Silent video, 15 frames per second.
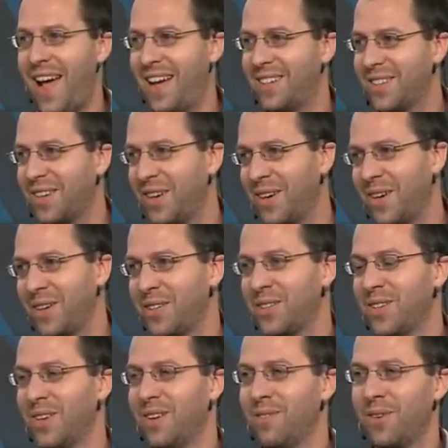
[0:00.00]
asking
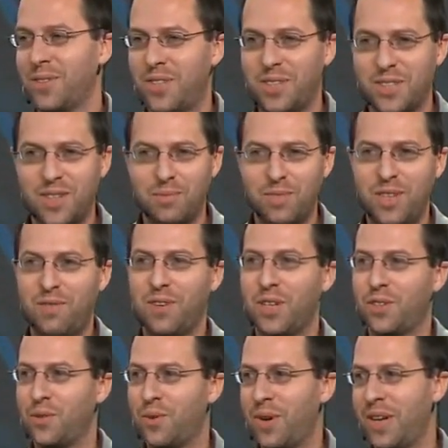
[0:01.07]
us for systems even
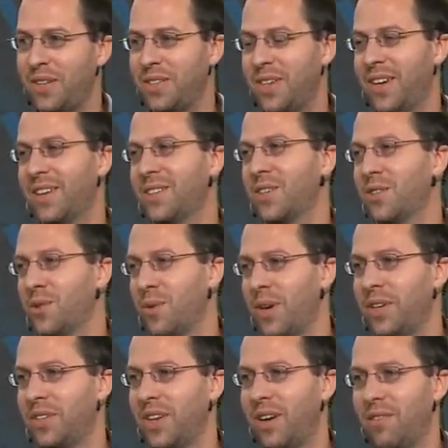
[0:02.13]
in 26 and
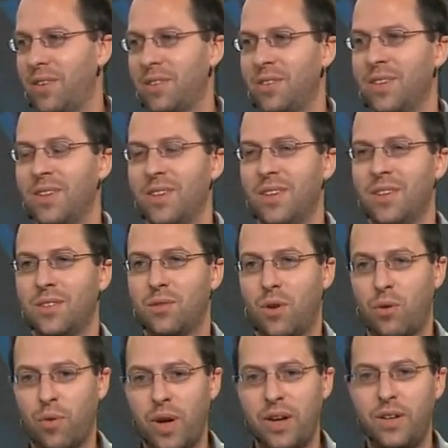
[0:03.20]
27. So
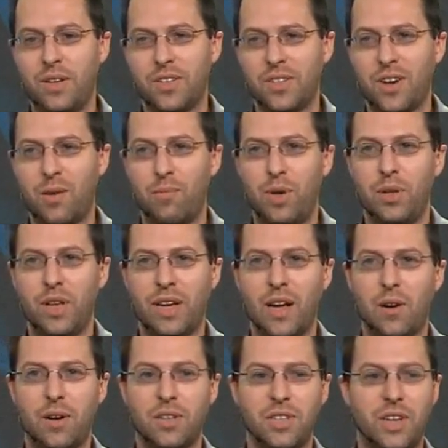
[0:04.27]
we're ready to start building
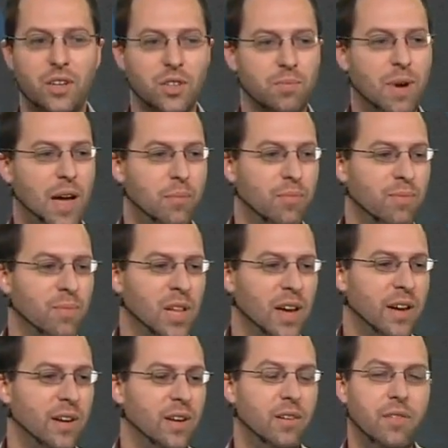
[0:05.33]
out our sales
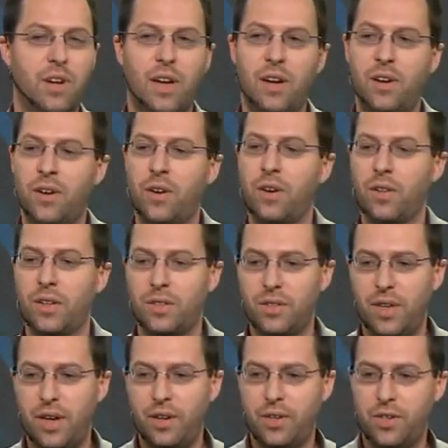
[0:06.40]
pipeline even at an early
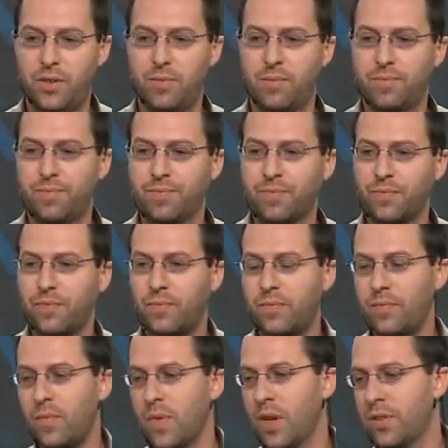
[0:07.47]
stage.
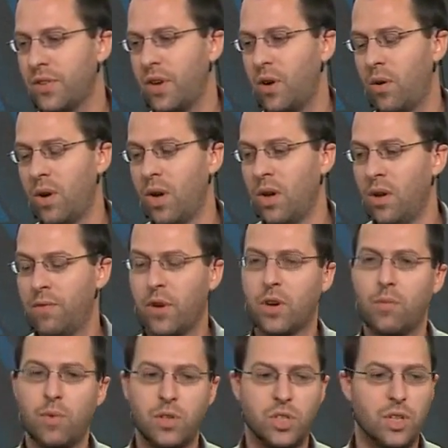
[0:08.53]
And so for
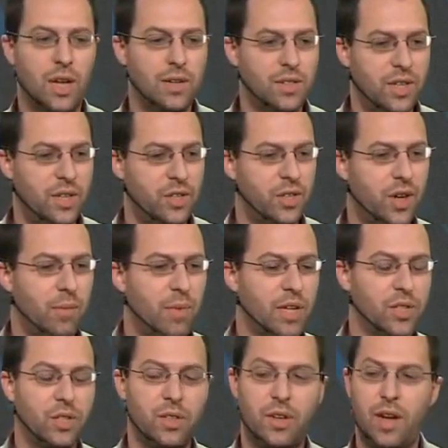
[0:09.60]
commercialization, I
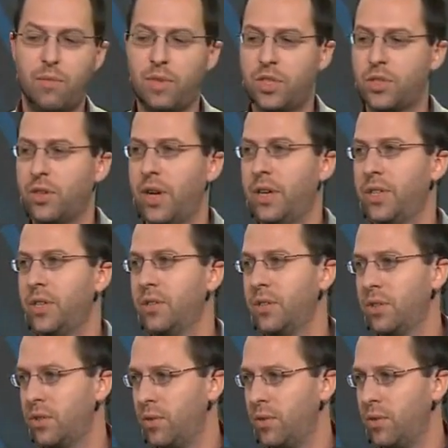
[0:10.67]
mentioned the demonstrations in